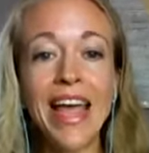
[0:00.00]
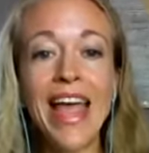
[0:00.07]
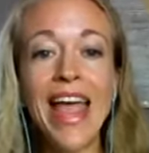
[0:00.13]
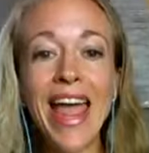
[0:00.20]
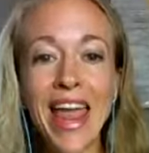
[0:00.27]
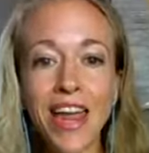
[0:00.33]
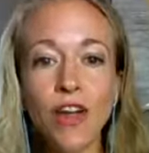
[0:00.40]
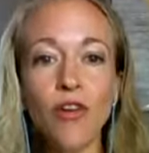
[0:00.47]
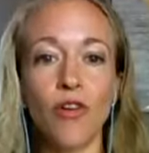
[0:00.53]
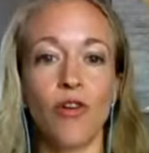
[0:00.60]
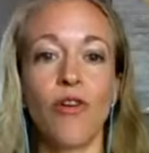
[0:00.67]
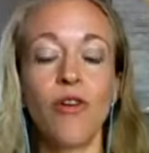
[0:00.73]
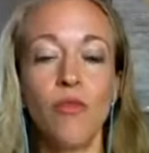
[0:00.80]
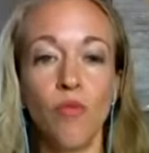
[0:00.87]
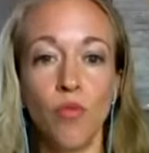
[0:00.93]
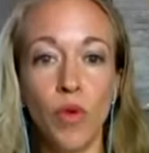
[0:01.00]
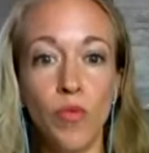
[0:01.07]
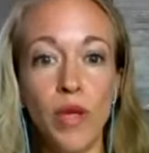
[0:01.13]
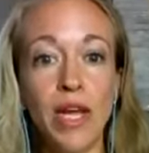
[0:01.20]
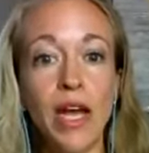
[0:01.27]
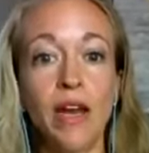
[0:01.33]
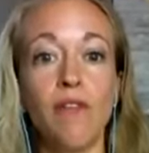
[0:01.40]
Anger, when we
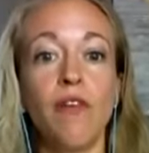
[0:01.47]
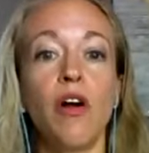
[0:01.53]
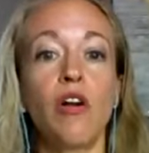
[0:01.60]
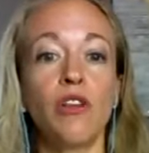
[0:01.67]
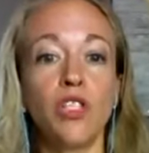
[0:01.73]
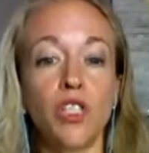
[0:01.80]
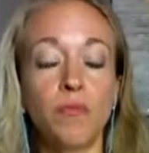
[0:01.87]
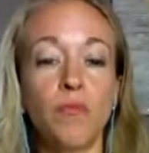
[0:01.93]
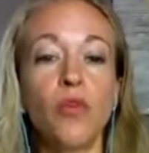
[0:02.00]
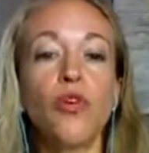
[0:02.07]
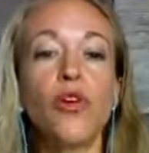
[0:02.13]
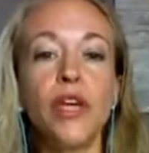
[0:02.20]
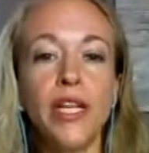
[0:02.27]
kind of are spurred